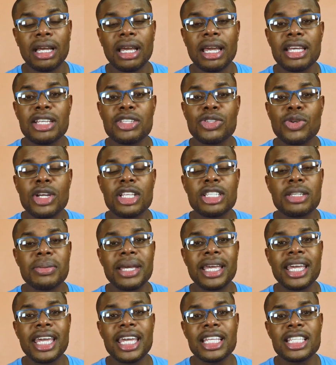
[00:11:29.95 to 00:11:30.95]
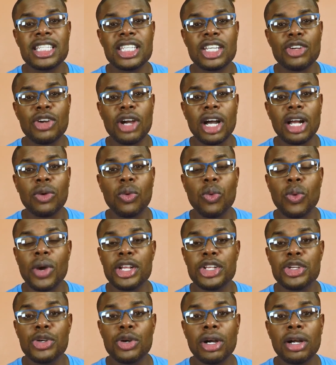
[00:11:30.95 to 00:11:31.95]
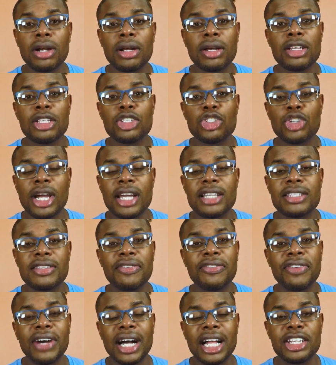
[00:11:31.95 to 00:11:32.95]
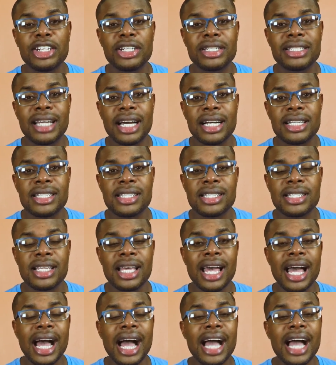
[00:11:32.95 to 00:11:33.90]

is going to be integral when you are trying to file your taxes.